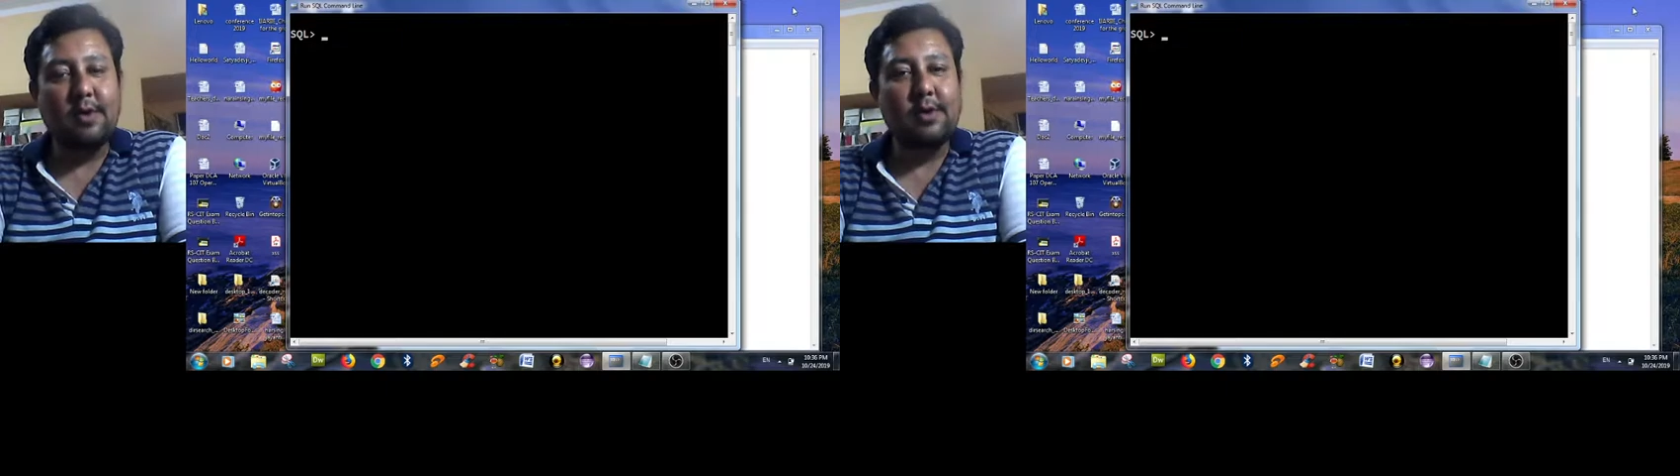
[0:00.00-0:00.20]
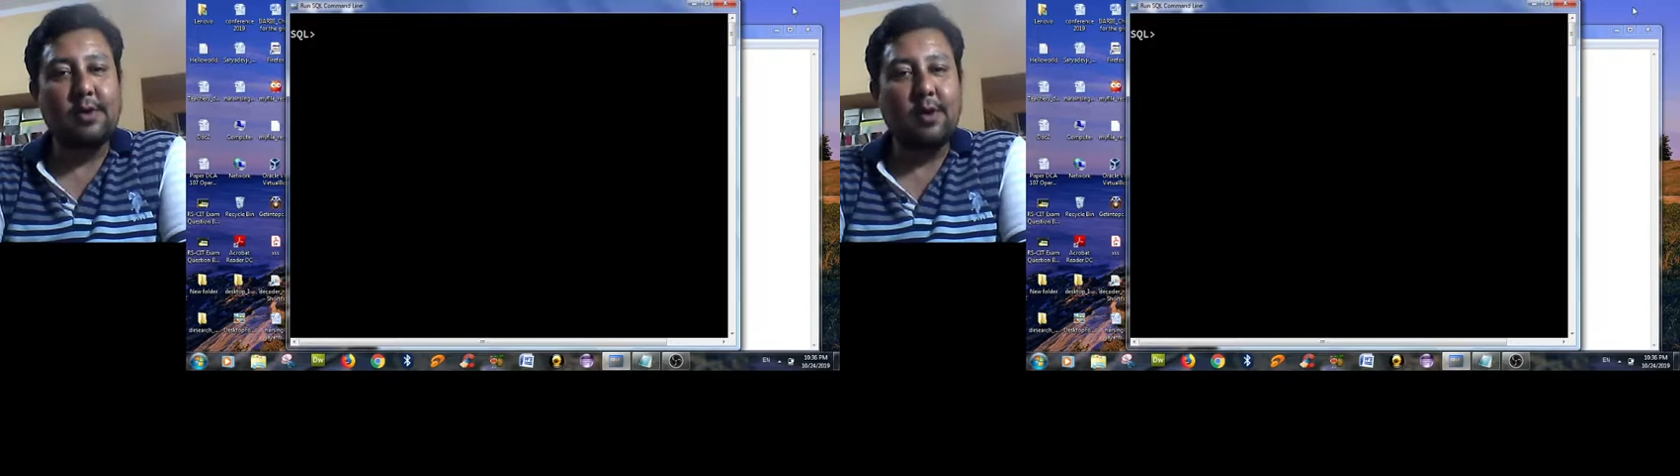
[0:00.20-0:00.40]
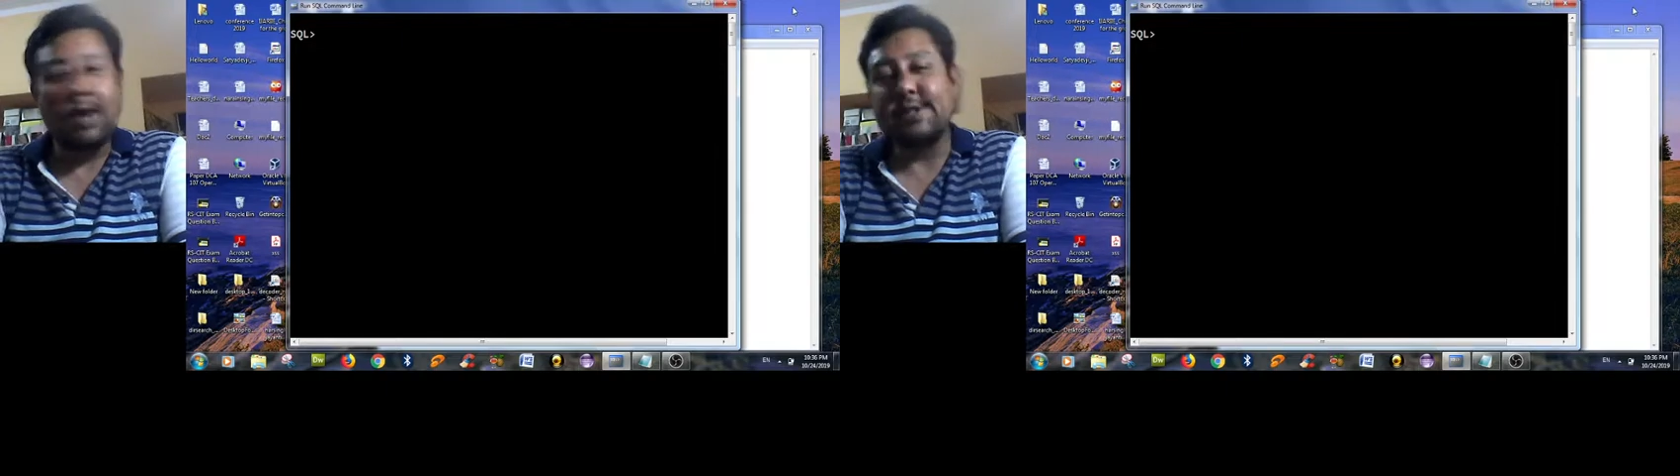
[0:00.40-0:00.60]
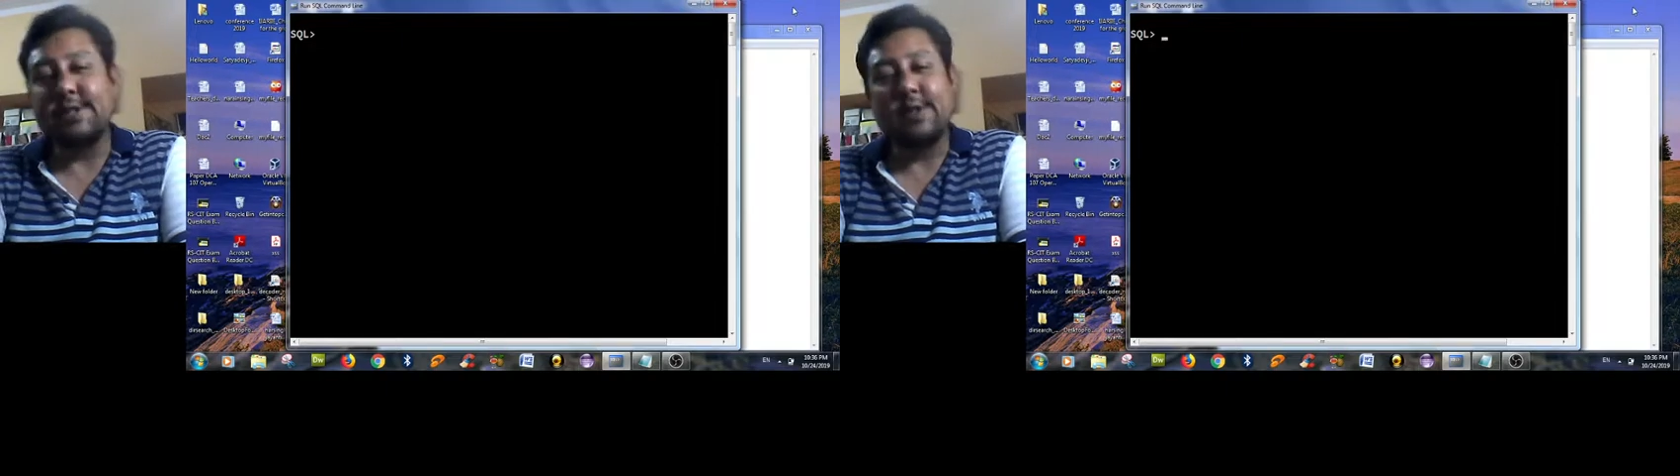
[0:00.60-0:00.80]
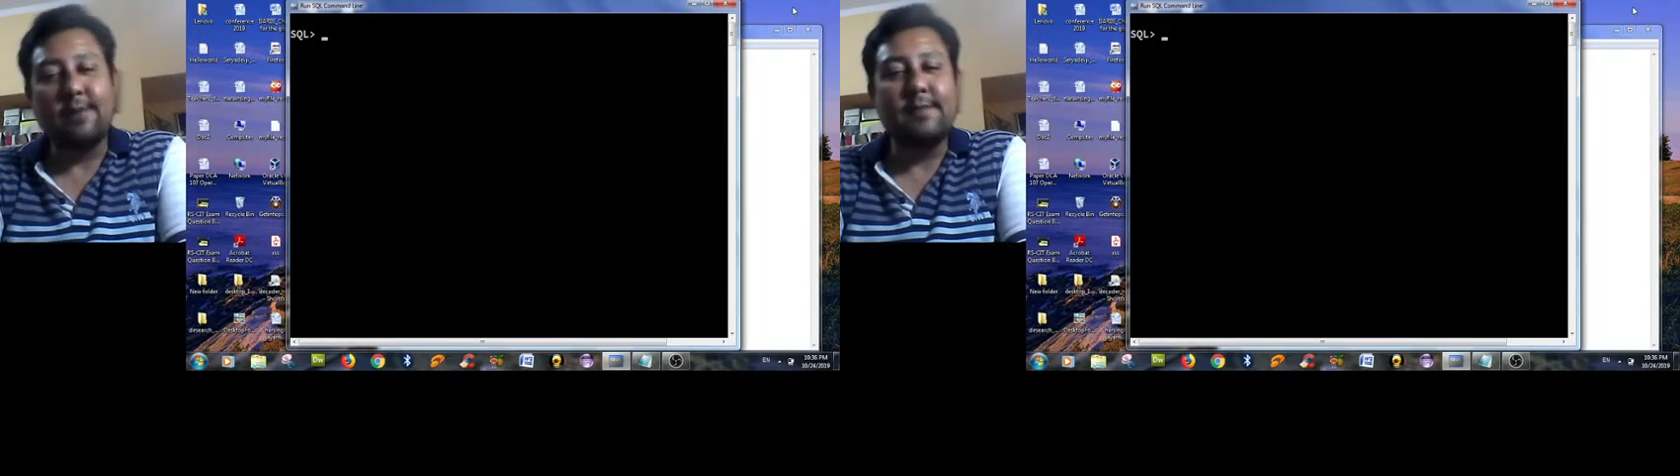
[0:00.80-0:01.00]
occasion of
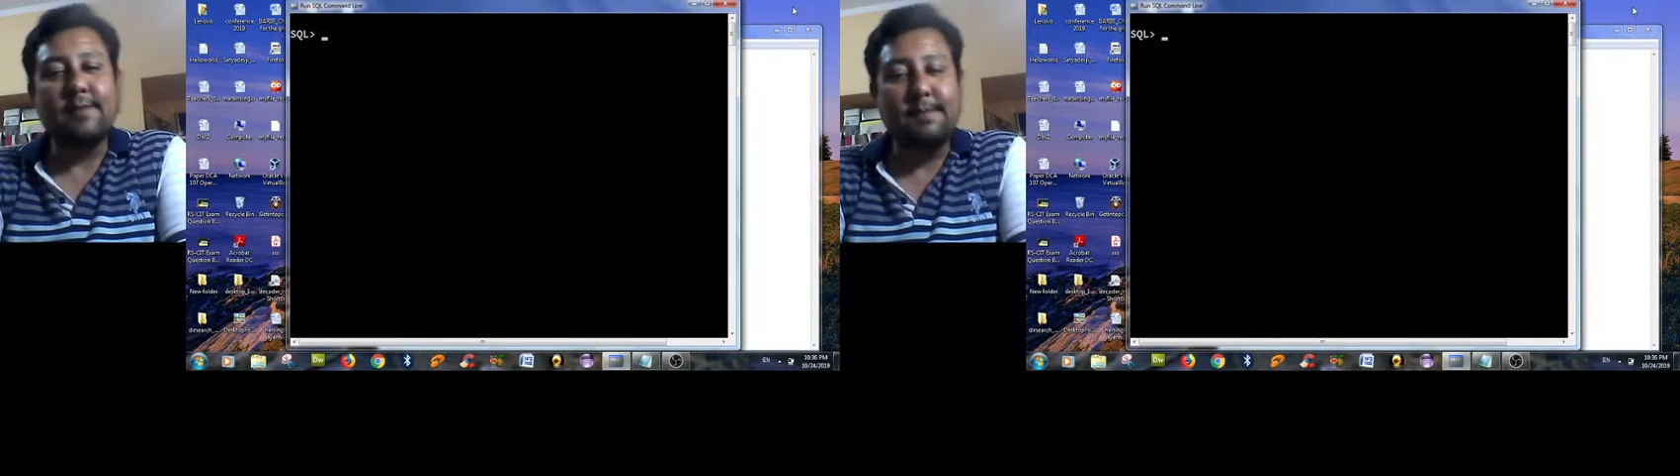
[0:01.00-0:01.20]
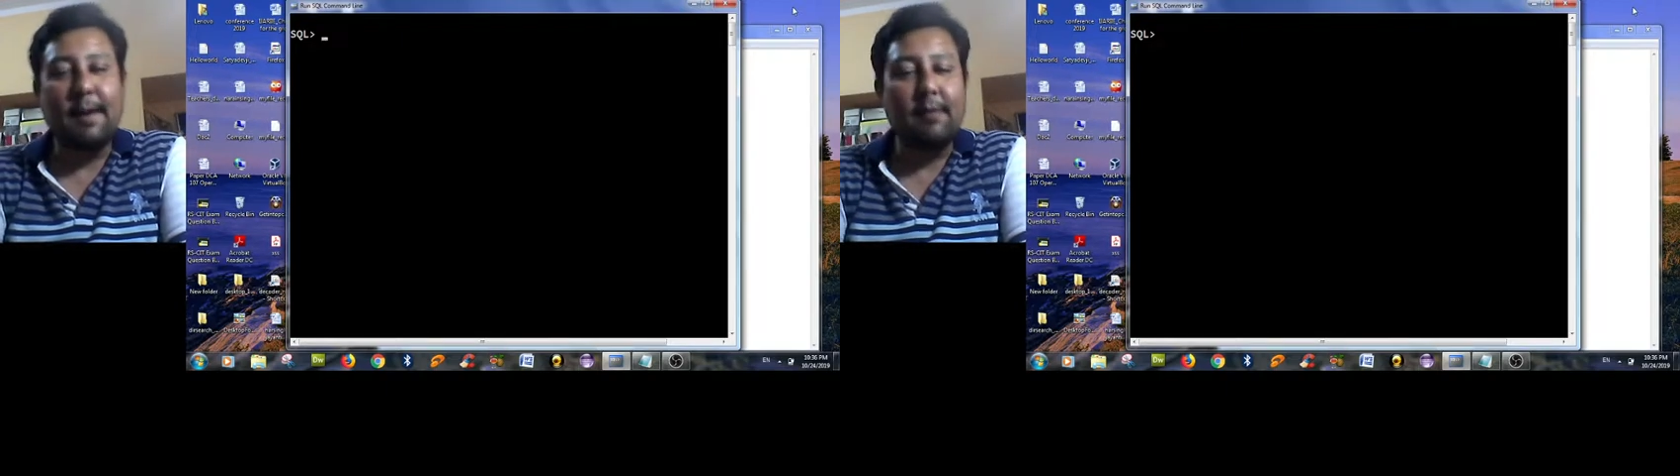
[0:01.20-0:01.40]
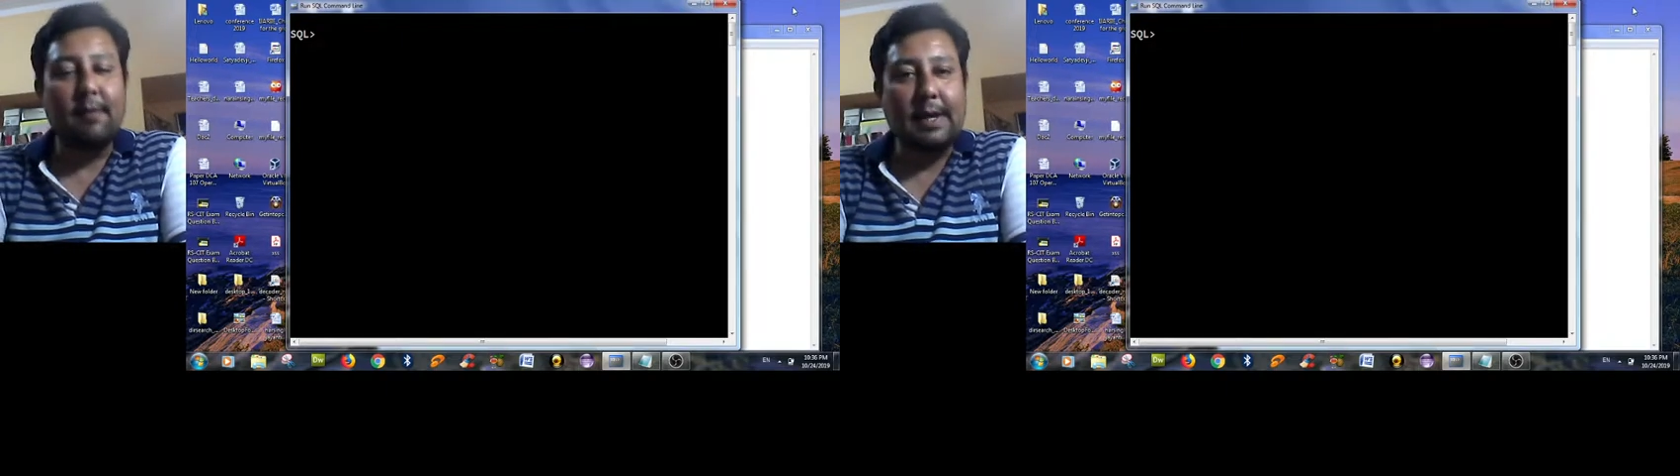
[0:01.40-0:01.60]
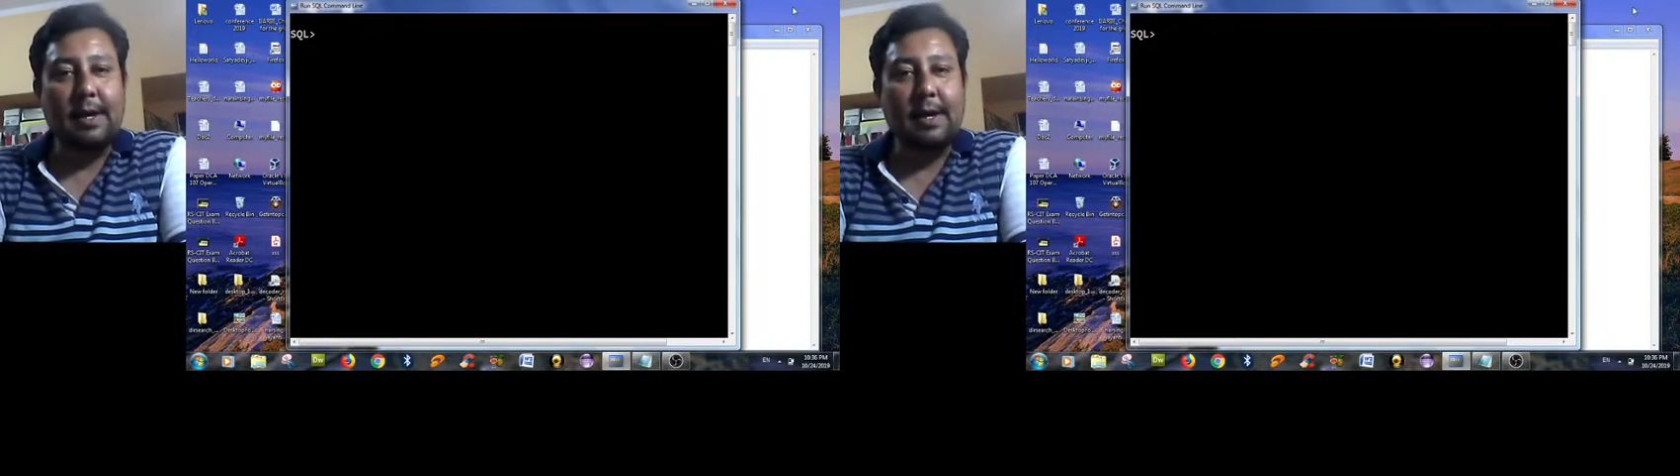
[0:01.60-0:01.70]
Deepavali.